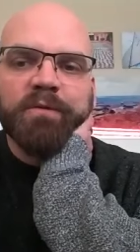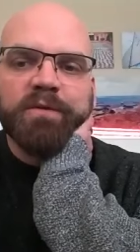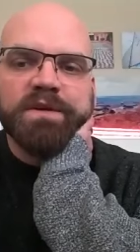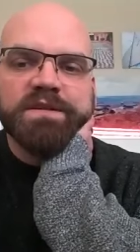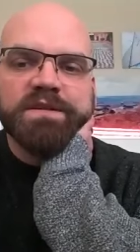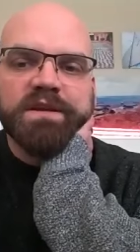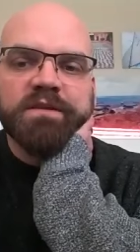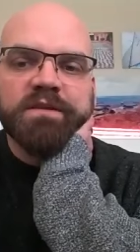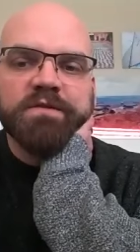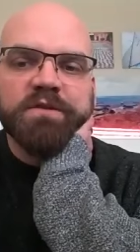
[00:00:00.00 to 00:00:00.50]

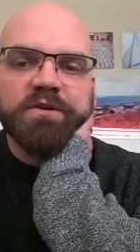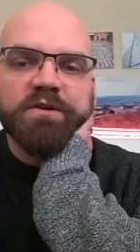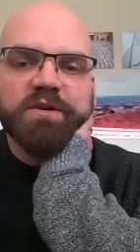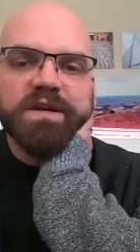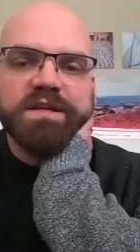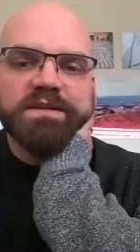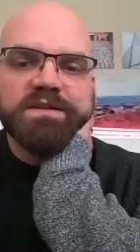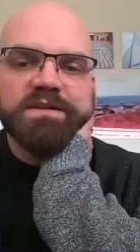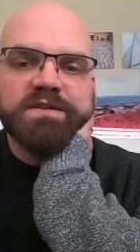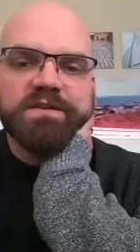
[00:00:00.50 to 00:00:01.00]
which if
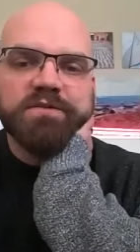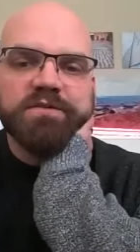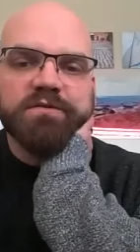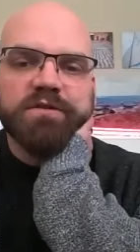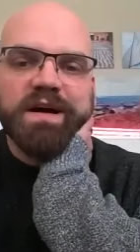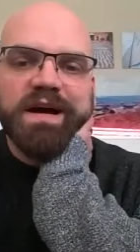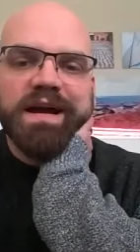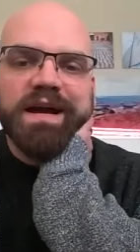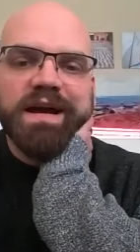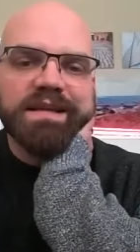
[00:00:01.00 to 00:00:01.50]
you're
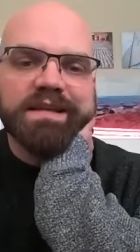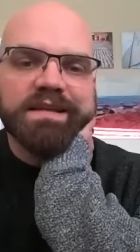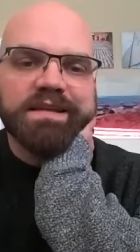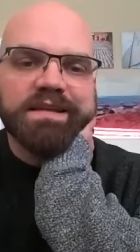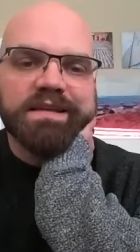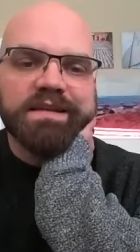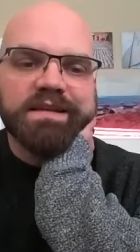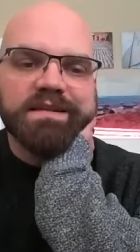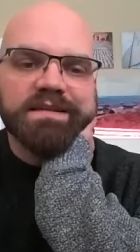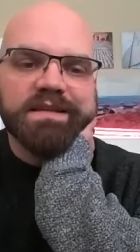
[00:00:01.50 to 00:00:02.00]
into hiding
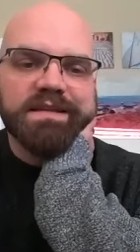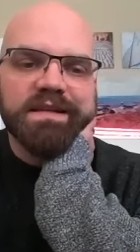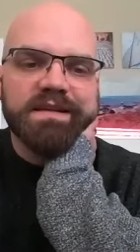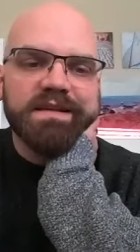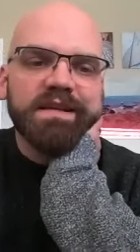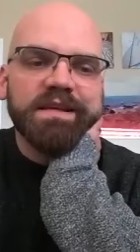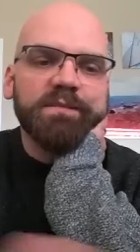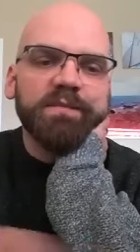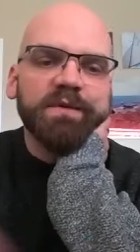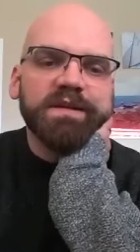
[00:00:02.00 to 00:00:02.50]
things
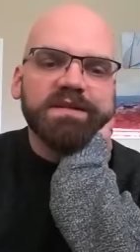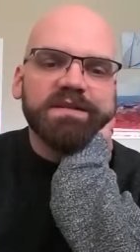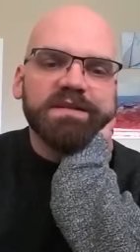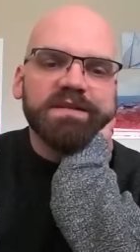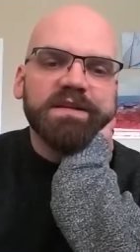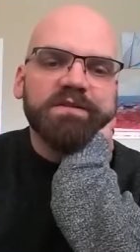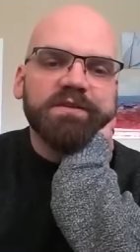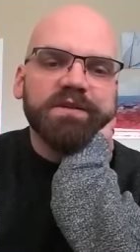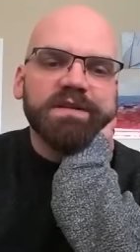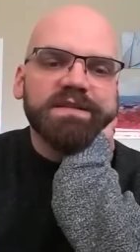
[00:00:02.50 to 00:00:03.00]
and keeping
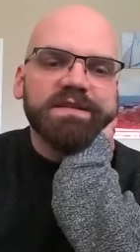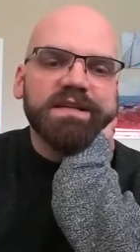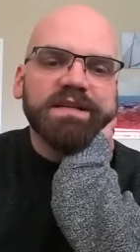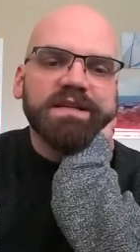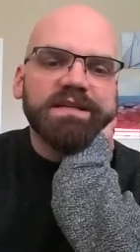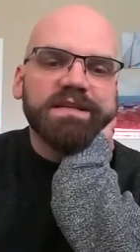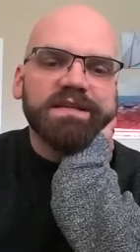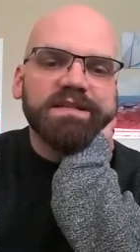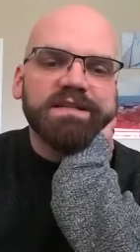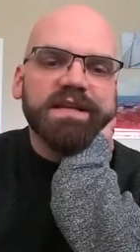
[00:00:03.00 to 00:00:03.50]
secrets
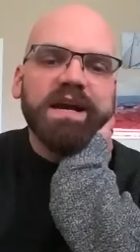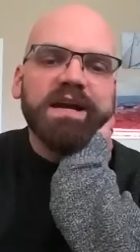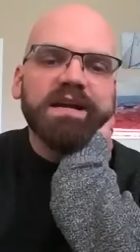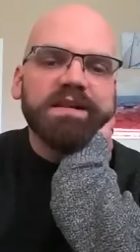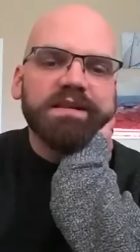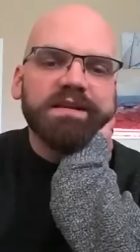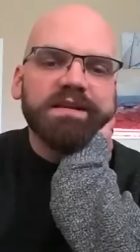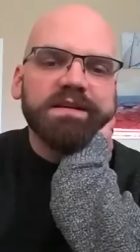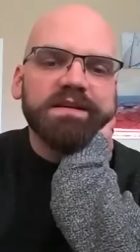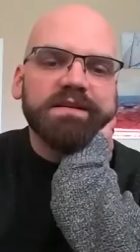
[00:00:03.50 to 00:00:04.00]
that's
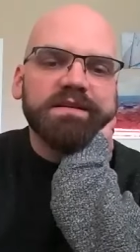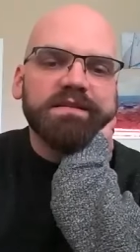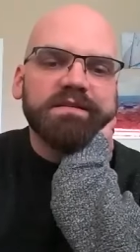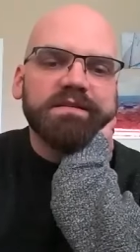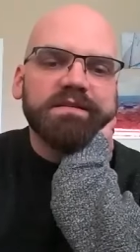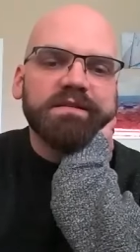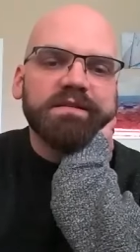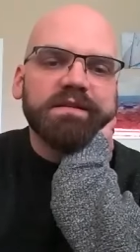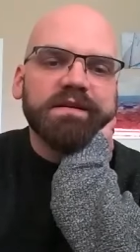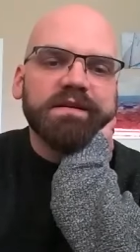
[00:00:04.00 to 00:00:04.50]
exactly
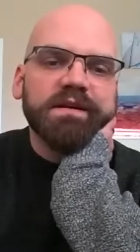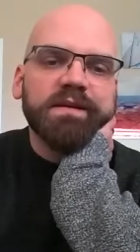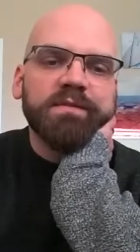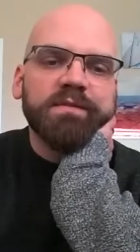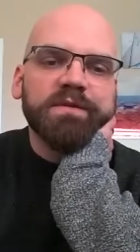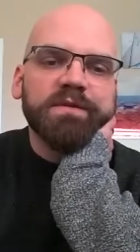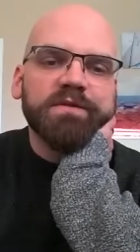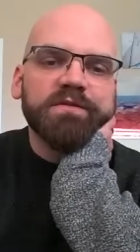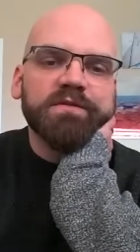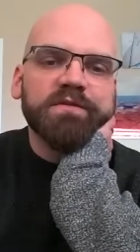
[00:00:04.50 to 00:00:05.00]
i
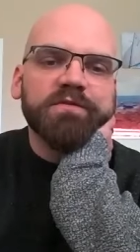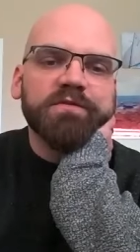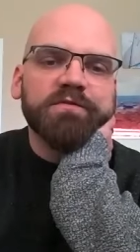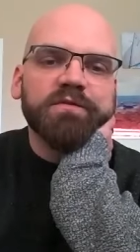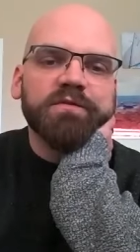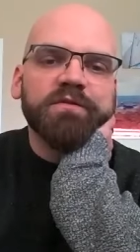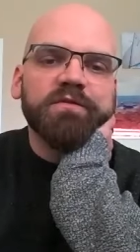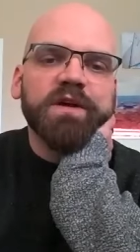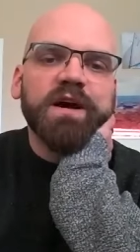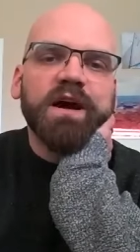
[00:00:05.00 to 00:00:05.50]
mean you
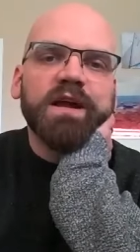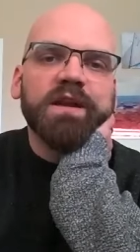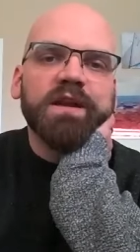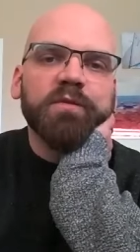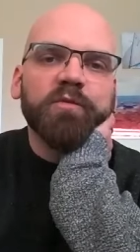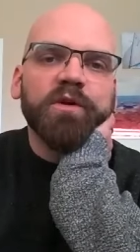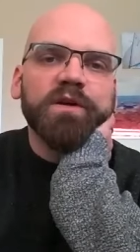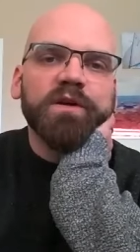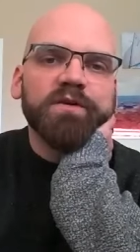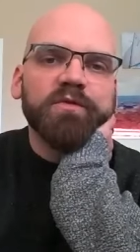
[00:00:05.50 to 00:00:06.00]
you've got them
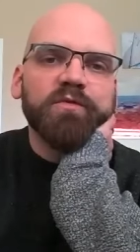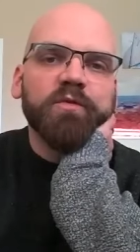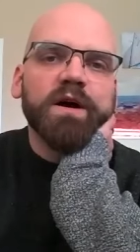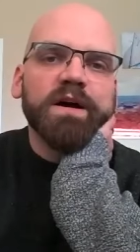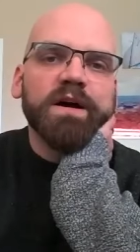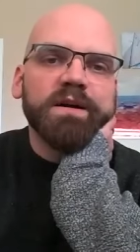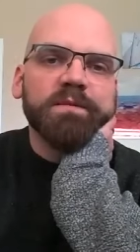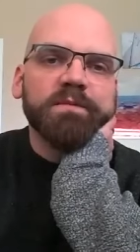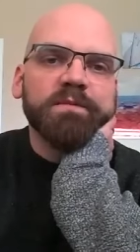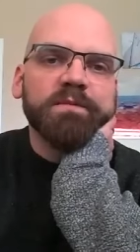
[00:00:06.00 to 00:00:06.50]
where you
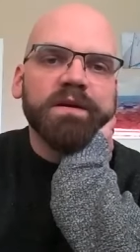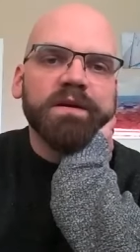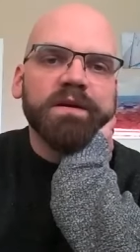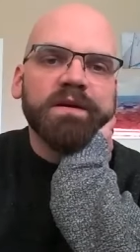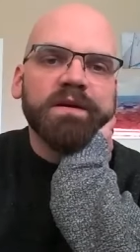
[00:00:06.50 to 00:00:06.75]
want them